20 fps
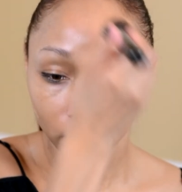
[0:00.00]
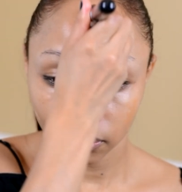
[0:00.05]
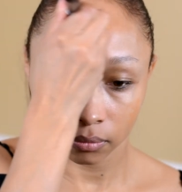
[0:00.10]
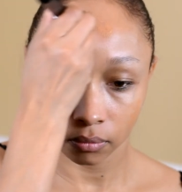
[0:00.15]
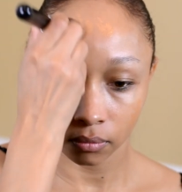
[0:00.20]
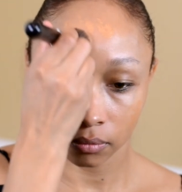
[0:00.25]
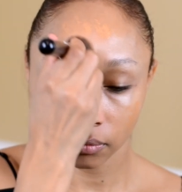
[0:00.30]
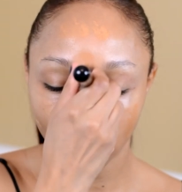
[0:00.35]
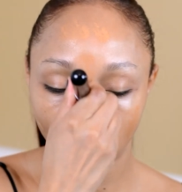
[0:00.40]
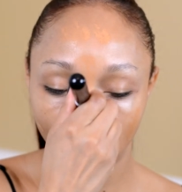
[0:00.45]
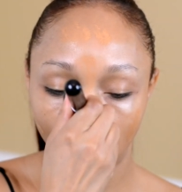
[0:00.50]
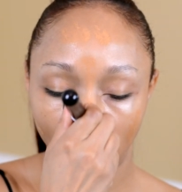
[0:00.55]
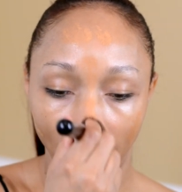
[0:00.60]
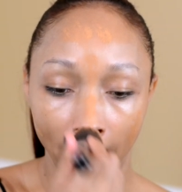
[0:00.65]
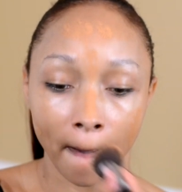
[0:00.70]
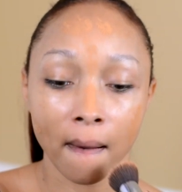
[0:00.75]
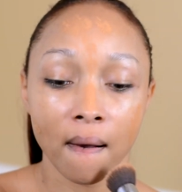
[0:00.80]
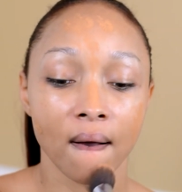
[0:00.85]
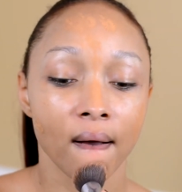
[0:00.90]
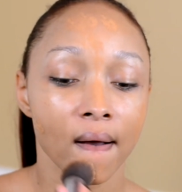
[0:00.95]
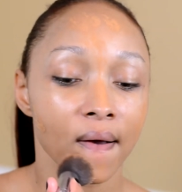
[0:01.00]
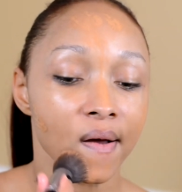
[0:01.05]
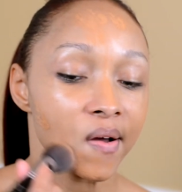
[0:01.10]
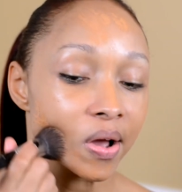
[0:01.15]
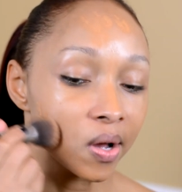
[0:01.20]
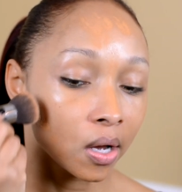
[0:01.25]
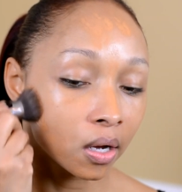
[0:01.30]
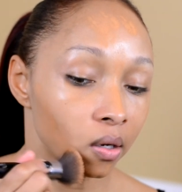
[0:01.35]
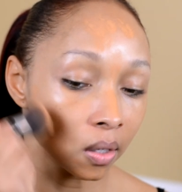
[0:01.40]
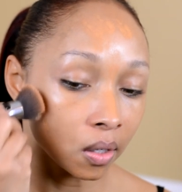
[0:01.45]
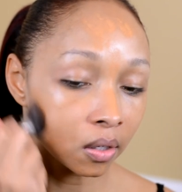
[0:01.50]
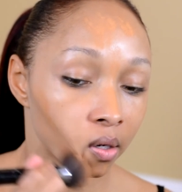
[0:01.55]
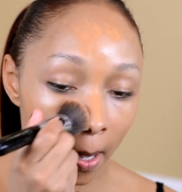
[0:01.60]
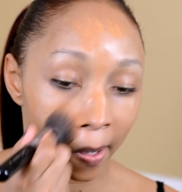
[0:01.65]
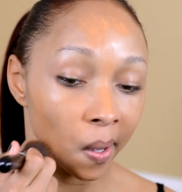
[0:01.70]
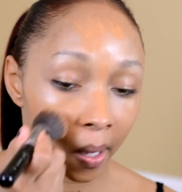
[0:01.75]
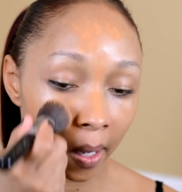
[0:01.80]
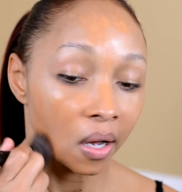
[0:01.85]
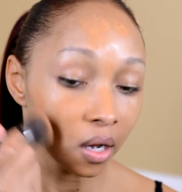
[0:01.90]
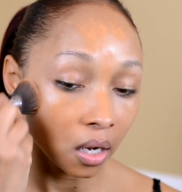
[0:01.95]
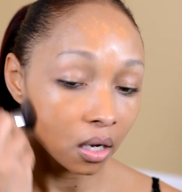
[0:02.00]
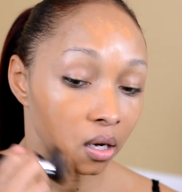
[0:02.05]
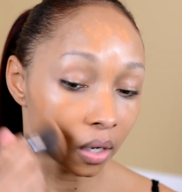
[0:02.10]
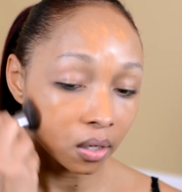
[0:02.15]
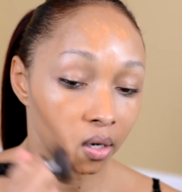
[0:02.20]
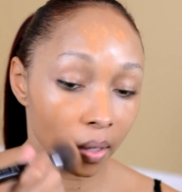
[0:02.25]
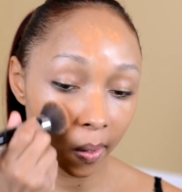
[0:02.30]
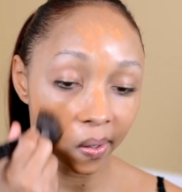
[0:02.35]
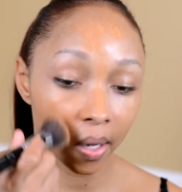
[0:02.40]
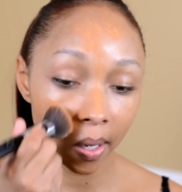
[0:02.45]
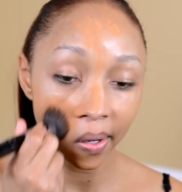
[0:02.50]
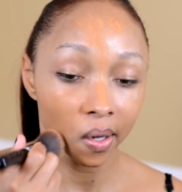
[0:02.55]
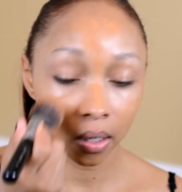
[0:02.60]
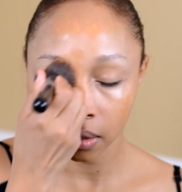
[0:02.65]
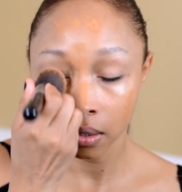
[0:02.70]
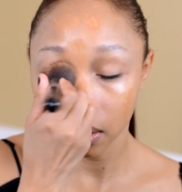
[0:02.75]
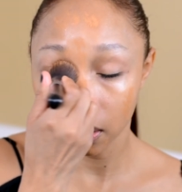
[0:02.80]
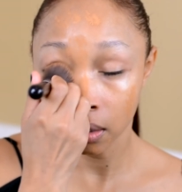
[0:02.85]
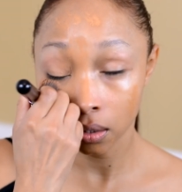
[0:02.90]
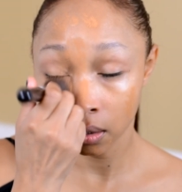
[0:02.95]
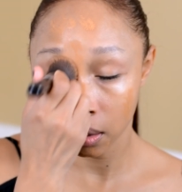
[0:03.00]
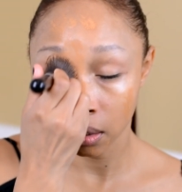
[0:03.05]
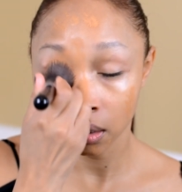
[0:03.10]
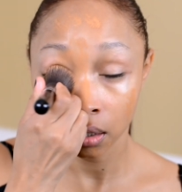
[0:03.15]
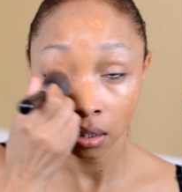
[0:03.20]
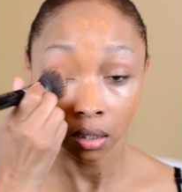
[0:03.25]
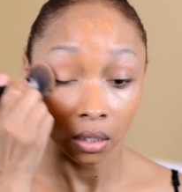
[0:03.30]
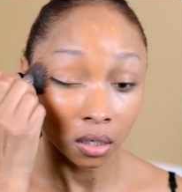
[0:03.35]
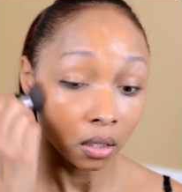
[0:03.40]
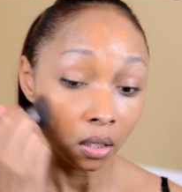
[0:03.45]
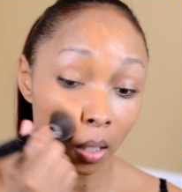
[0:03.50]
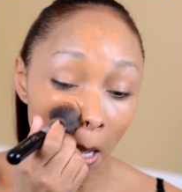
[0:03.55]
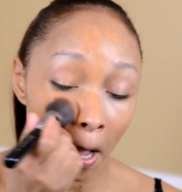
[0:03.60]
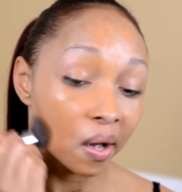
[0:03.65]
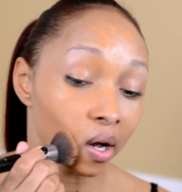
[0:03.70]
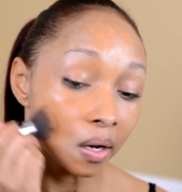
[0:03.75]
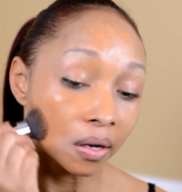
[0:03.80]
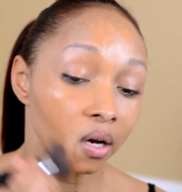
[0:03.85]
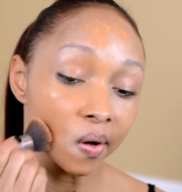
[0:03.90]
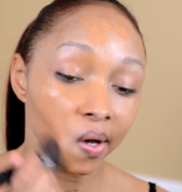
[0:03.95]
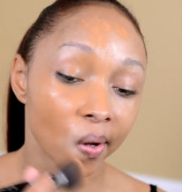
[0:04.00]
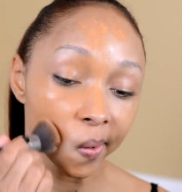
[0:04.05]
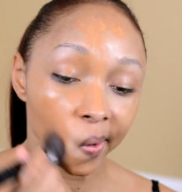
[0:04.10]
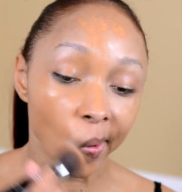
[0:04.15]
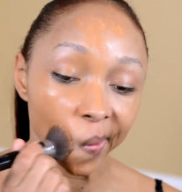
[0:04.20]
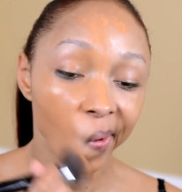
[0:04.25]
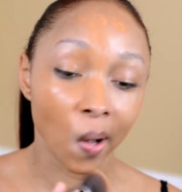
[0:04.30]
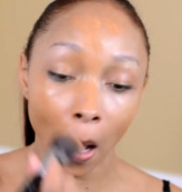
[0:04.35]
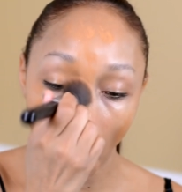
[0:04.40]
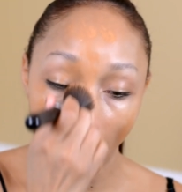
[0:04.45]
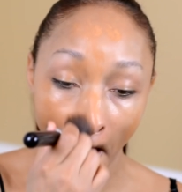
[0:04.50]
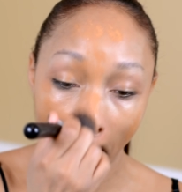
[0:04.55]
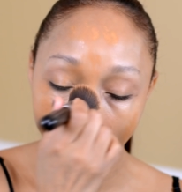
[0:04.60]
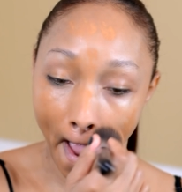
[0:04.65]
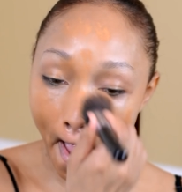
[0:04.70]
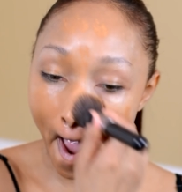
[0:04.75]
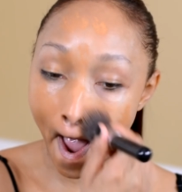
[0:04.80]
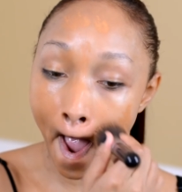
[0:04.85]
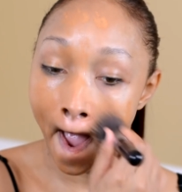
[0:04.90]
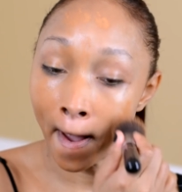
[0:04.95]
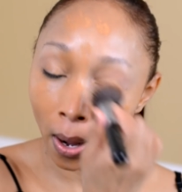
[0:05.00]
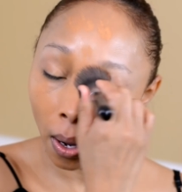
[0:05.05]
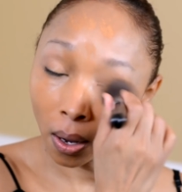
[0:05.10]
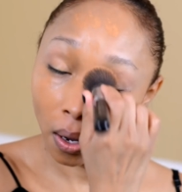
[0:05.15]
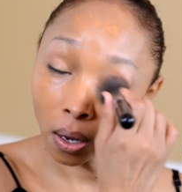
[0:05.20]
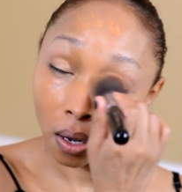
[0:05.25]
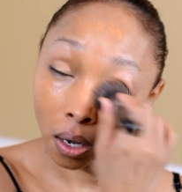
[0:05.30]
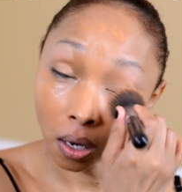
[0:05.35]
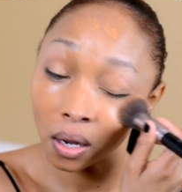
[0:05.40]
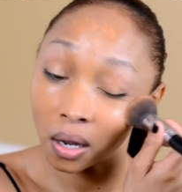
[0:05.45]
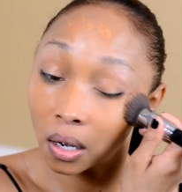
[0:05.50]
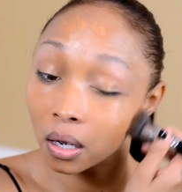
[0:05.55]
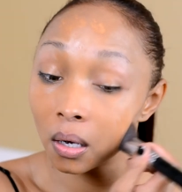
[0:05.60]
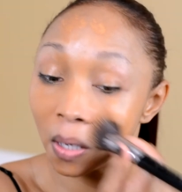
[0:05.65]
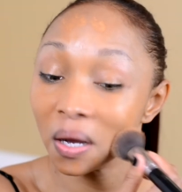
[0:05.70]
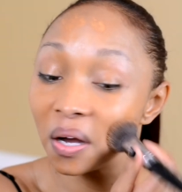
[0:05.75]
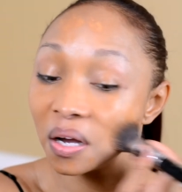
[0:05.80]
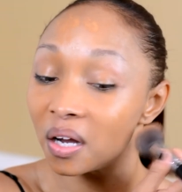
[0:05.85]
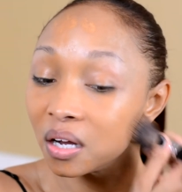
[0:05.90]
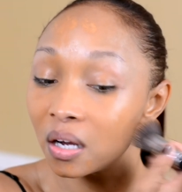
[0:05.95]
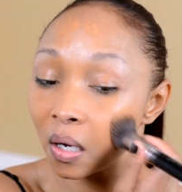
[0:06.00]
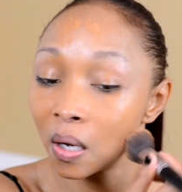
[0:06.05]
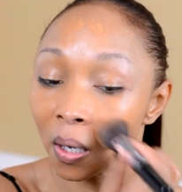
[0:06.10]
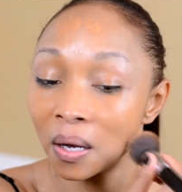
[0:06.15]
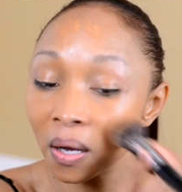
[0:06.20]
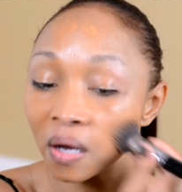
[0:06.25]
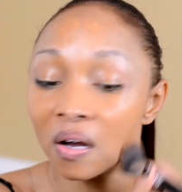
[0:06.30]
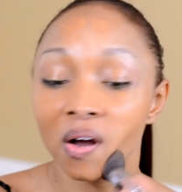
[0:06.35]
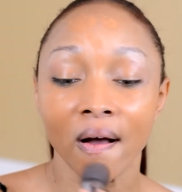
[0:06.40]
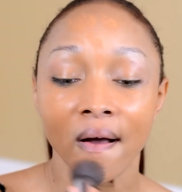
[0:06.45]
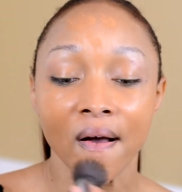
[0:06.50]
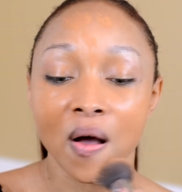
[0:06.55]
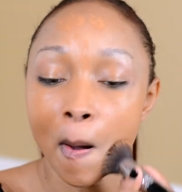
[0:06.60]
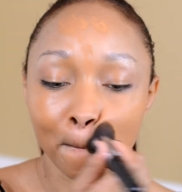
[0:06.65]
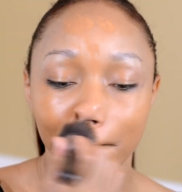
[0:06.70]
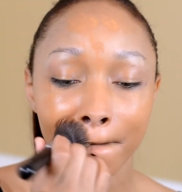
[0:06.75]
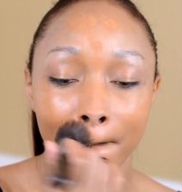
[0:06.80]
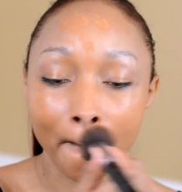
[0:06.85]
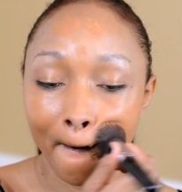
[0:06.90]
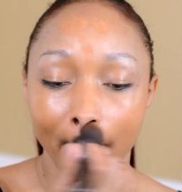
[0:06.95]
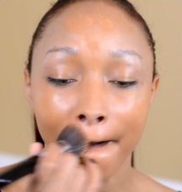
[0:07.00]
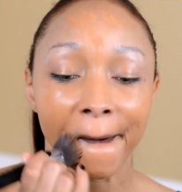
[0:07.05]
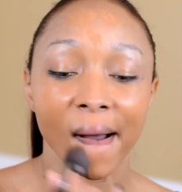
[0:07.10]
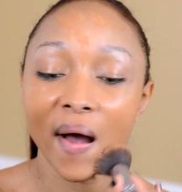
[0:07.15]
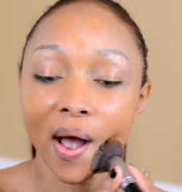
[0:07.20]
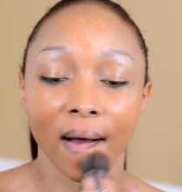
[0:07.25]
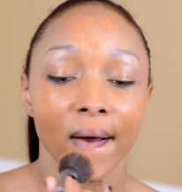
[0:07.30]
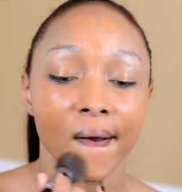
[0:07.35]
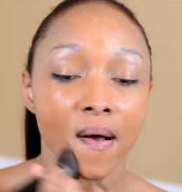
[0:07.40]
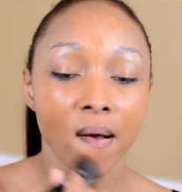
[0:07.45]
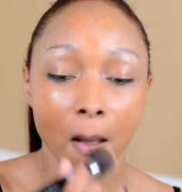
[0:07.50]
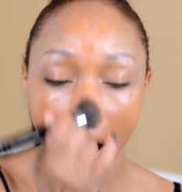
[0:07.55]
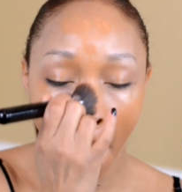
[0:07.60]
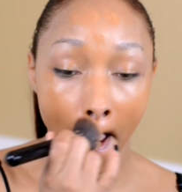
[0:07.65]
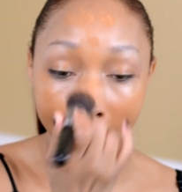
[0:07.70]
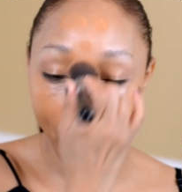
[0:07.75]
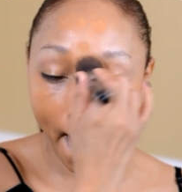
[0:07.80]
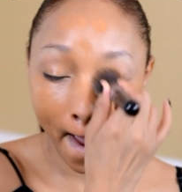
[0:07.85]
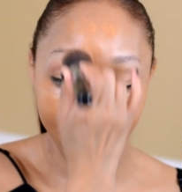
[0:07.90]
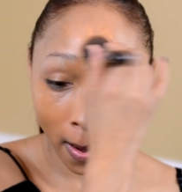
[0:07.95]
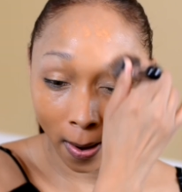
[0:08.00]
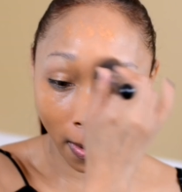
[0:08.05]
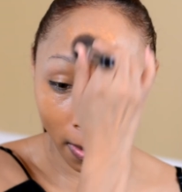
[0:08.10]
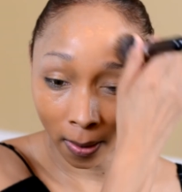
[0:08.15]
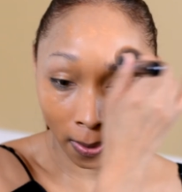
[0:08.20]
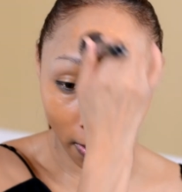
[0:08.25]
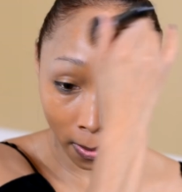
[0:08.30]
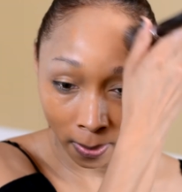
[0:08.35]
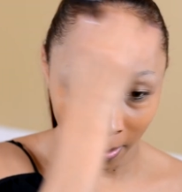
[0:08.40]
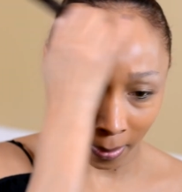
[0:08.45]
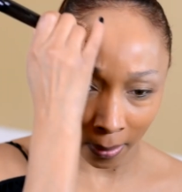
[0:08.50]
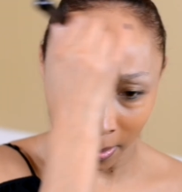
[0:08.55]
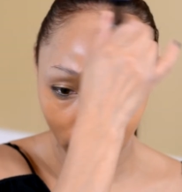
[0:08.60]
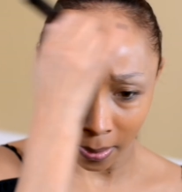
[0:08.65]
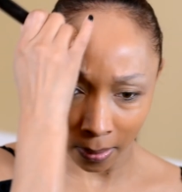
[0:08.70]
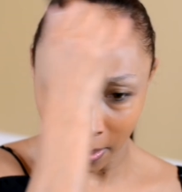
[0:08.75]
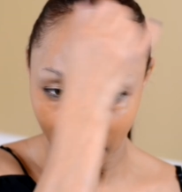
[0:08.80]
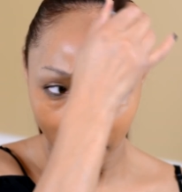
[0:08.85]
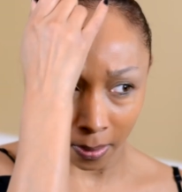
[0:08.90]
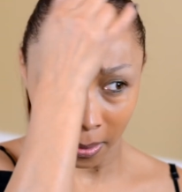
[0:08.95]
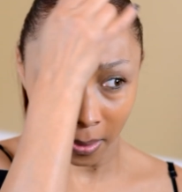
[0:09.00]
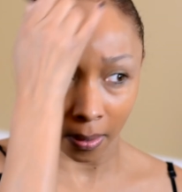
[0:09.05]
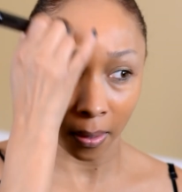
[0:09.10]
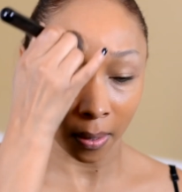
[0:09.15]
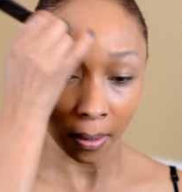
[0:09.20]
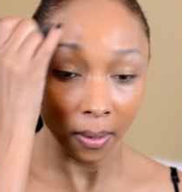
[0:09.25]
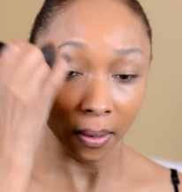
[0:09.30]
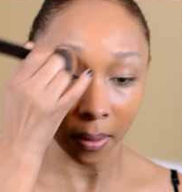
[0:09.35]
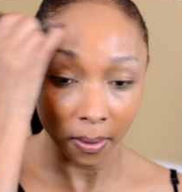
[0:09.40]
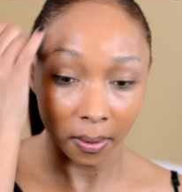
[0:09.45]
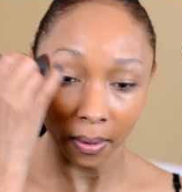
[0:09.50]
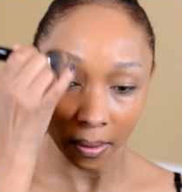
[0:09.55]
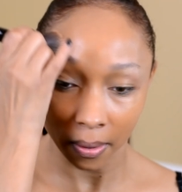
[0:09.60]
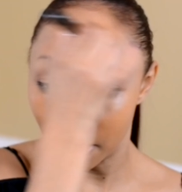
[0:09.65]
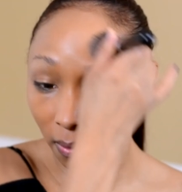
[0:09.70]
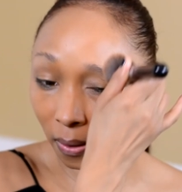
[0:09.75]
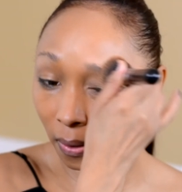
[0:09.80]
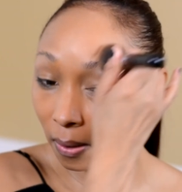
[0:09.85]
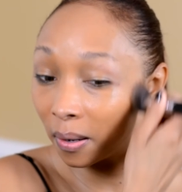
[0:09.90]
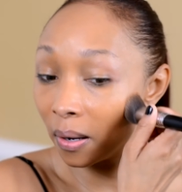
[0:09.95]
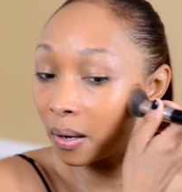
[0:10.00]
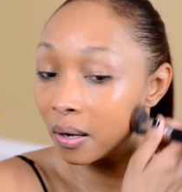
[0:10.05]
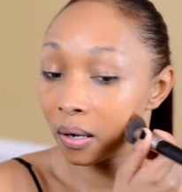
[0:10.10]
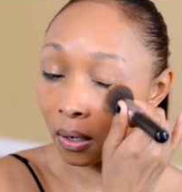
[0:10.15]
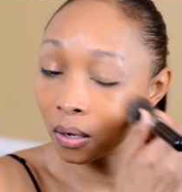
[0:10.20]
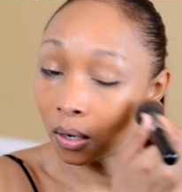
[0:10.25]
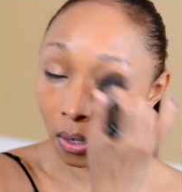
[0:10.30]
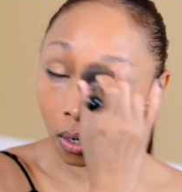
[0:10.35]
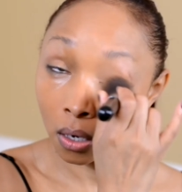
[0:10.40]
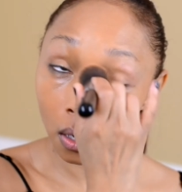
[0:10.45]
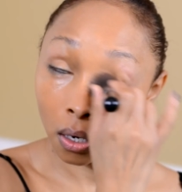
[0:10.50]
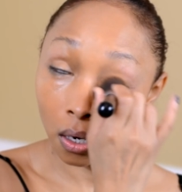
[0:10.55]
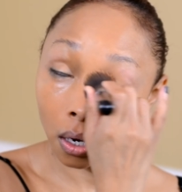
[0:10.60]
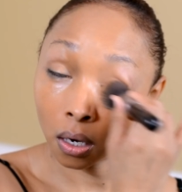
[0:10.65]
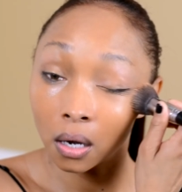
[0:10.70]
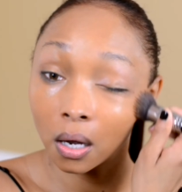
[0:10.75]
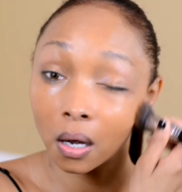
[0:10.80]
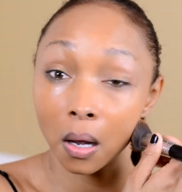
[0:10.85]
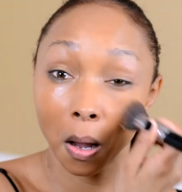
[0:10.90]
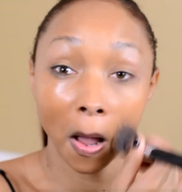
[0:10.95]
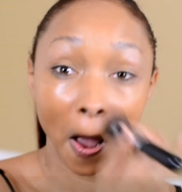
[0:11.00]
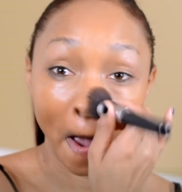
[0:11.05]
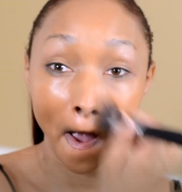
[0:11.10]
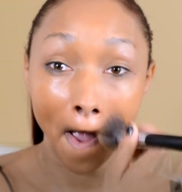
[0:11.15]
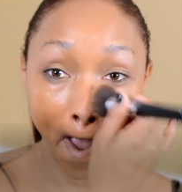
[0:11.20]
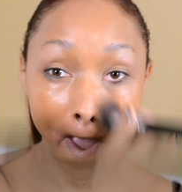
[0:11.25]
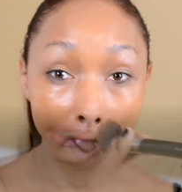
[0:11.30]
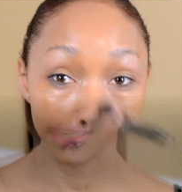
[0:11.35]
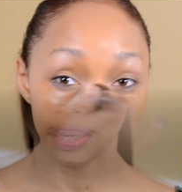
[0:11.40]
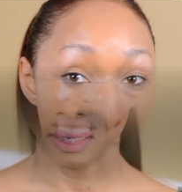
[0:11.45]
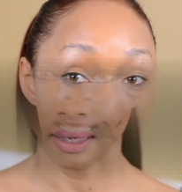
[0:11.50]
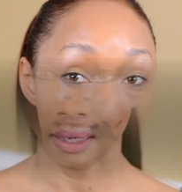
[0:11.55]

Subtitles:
I actually put 2 pumps of this on my face and just massaged it in. No specific way, because it's actually just going to be the initial setting phase of the foundation. I'm giving most evenness and tone by using that foundation method.